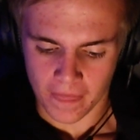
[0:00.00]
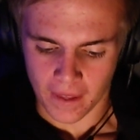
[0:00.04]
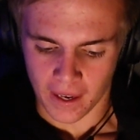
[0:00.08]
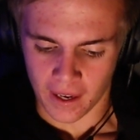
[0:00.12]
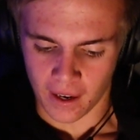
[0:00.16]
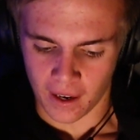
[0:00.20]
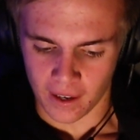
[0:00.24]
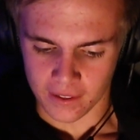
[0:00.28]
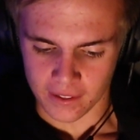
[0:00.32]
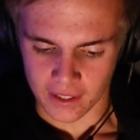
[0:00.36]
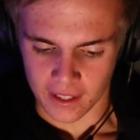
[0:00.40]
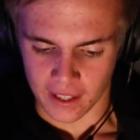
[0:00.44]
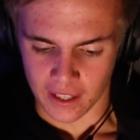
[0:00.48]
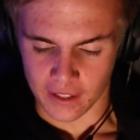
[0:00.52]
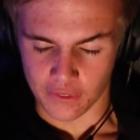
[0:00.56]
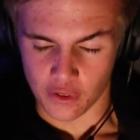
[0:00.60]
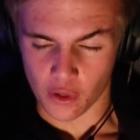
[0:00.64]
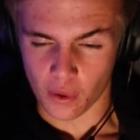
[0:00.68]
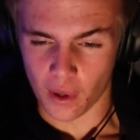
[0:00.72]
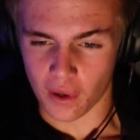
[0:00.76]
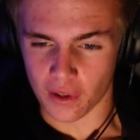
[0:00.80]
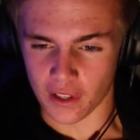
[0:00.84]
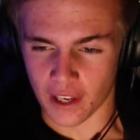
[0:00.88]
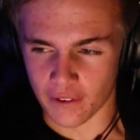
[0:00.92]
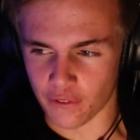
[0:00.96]
Uh, yeah. If
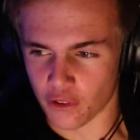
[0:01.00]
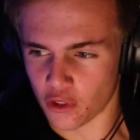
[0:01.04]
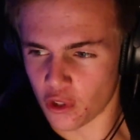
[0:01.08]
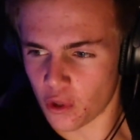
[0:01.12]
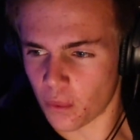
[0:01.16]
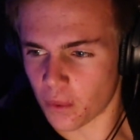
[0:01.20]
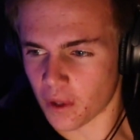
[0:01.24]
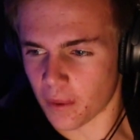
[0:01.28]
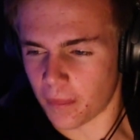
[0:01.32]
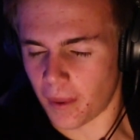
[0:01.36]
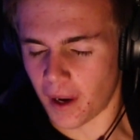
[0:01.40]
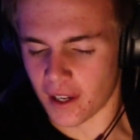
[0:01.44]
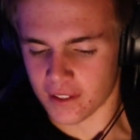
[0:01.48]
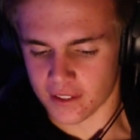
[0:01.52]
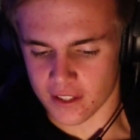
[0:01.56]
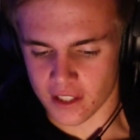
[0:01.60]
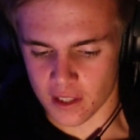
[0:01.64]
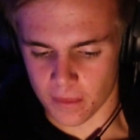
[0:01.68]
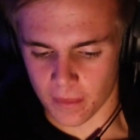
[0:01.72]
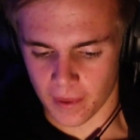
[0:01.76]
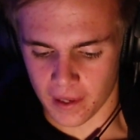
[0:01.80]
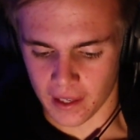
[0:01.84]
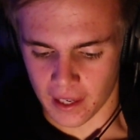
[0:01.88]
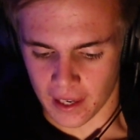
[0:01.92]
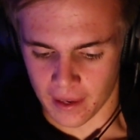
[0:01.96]
you if you do want to
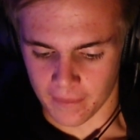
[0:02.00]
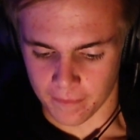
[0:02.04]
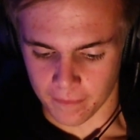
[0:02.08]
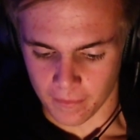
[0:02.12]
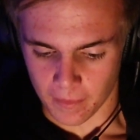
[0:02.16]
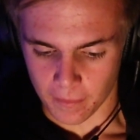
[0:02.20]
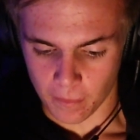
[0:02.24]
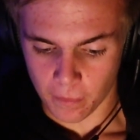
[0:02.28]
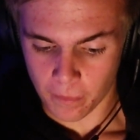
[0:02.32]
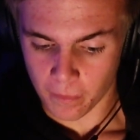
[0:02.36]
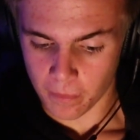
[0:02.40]
participate and